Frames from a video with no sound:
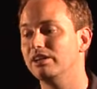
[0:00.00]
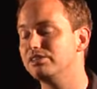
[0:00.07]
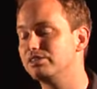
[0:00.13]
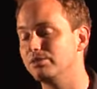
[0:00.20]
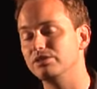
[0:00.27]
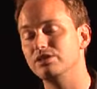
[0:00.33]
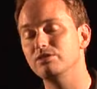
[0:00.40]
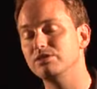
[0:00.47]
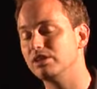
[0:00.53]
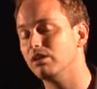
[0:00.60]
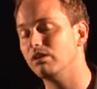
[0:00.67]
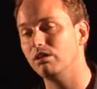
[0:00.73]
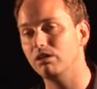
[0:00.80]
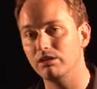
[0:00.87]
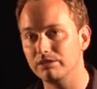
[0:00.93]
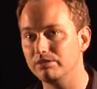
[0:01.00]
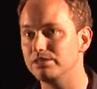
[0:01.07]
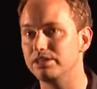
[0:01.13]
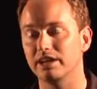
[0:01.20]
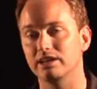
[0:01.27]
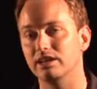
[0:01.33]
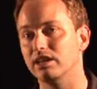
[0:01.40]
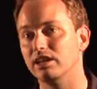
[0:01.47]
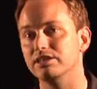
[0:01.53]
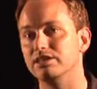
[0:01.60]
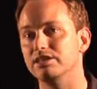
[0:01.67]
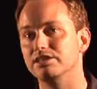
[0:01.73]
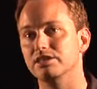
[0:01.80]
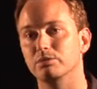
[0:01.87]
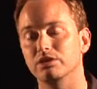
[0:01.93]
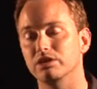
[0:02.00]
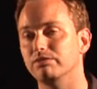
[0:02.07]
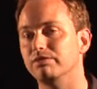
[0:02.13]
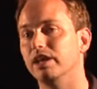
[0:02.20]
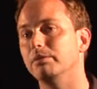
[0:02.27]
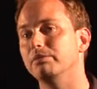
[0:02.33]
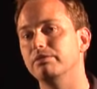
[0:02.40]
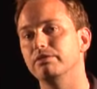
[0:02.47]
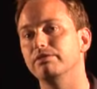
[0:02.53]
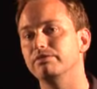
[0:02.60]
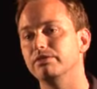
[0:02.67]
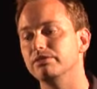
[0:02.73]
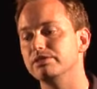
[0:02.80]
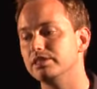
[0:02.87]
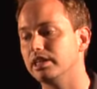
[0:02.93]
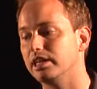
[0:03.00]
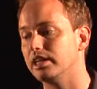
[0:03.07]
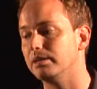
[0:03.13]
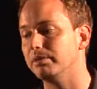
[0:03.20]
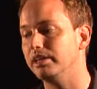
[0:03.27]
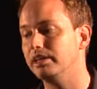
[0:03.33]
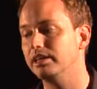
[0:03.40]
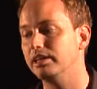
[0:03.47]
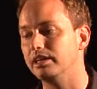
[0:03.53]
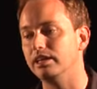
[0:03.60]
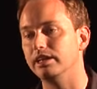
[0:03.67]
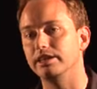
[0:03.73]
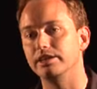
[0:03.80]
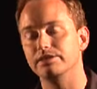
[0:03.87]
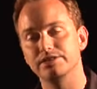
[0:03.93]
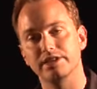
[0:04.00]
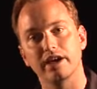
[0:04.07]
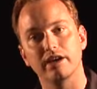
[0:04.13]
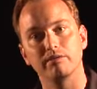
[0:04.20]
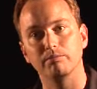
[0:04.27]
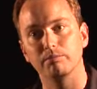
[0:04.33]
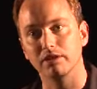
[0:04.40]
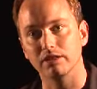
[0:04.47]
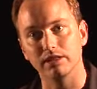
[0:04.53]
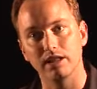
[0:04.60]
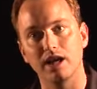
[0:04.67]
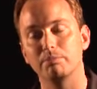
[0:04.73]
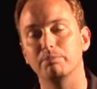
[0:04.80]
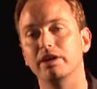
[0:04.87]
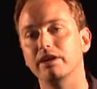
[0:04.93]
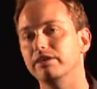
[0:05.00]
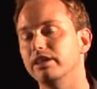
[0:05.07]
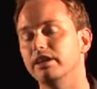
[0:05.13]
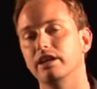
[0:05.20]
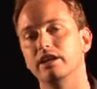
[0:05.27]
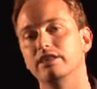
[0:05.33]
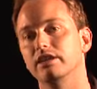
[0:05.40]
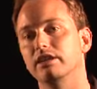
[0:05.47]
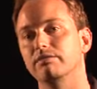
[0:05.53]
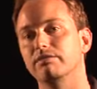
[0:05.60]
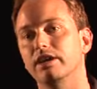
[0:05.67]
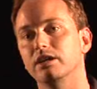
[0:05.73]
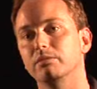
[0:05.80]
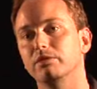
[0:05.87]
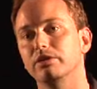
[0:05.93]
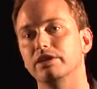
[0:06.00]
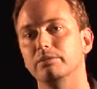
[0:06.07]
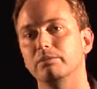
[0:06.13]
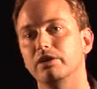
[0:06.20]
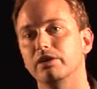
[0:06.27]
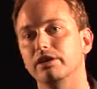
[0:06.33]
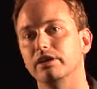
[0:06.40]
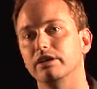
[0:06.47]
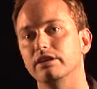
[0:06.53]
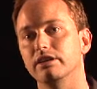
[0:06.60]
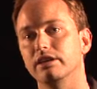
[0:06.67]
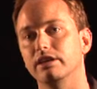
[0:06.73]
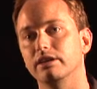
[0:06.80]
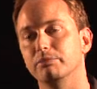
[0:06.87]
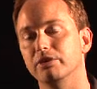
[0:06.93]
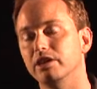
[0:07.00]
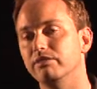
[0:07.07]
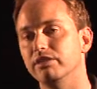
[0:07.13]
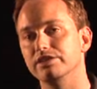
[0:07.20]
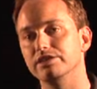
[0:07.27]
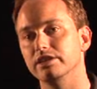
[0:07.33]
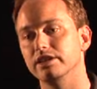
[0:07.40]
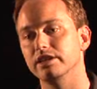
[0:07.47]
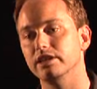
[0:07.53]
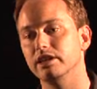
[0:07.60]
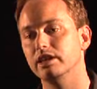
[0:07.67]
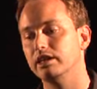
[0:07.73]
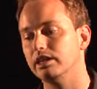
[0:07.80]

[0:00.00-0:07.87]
So it's using all new technologies that were developed for the first time uh, that sound a lot better than anything available on the market uh, previously,